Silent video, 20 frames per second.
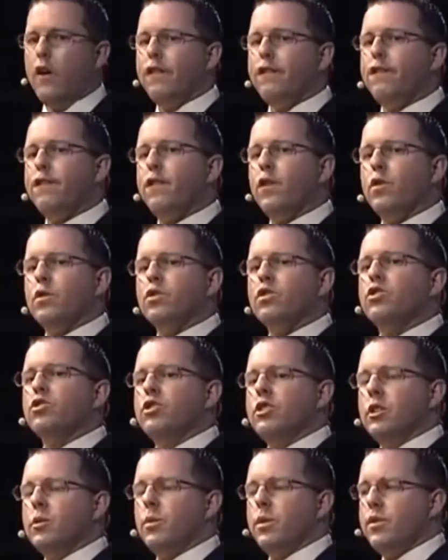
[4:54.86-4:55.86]
Our
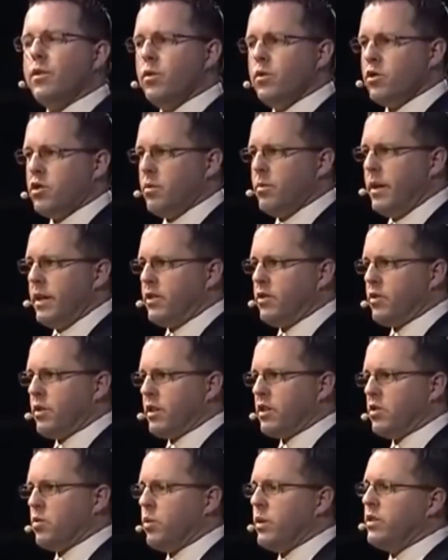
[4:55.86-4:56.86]
first year with
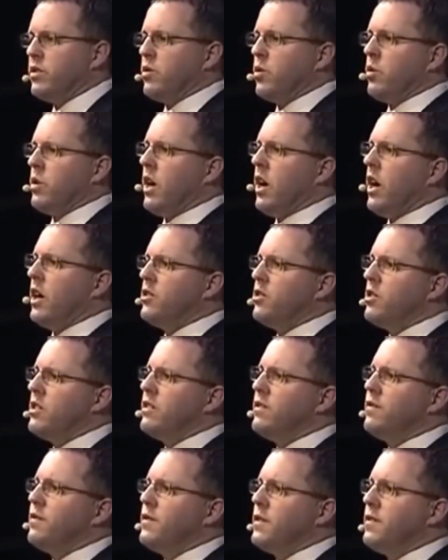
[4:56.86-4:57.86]
nutraMetrix, we sold
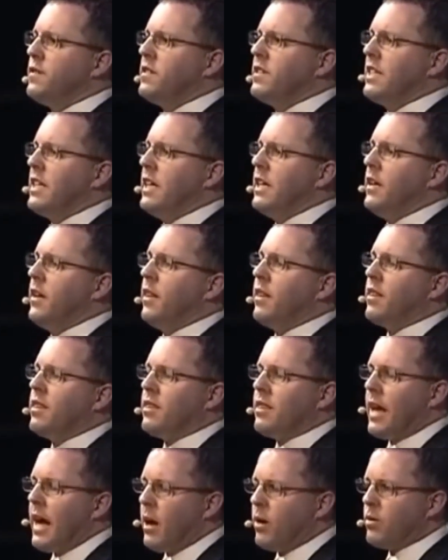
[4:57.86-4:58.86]

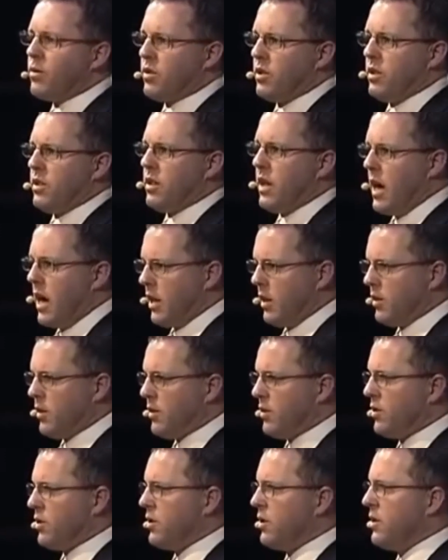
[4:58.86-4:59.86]

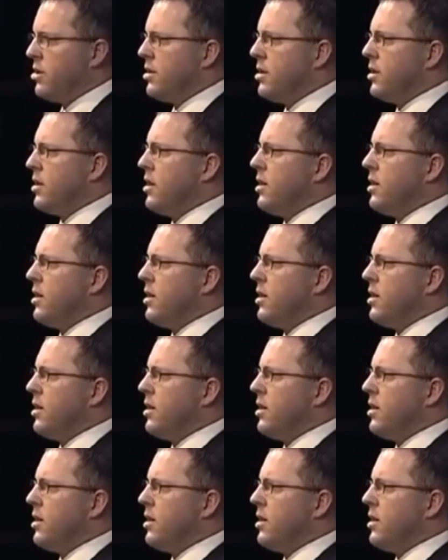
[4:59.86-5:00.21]
$115,000